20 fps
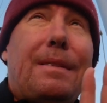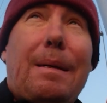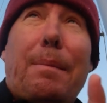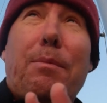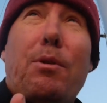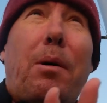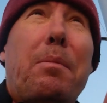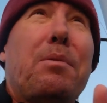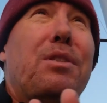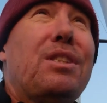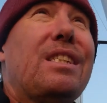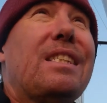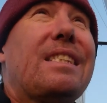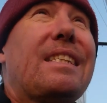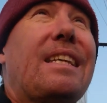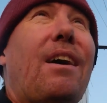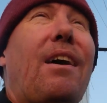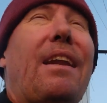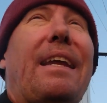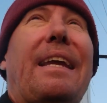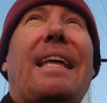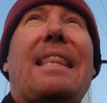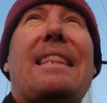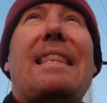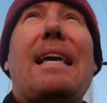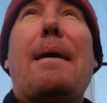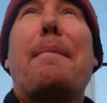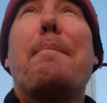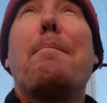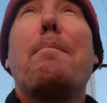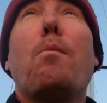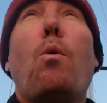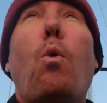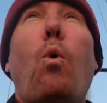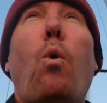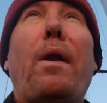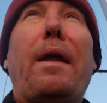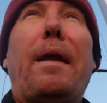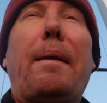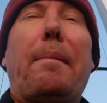Sometimes you just kind of get that
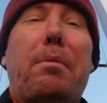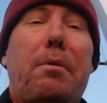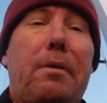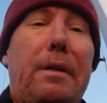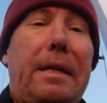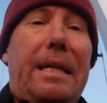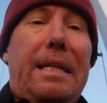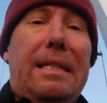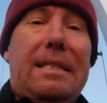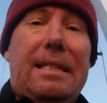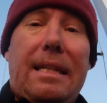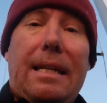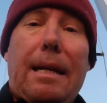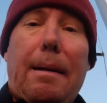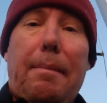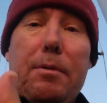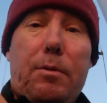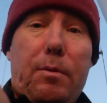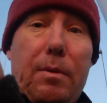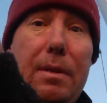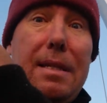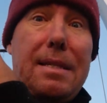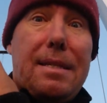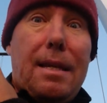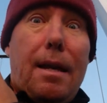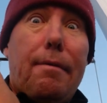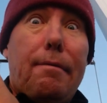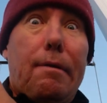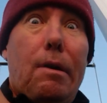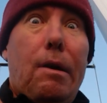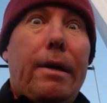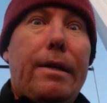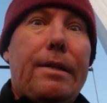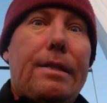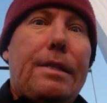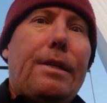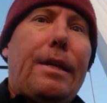morning breeze that comes with the sunrise.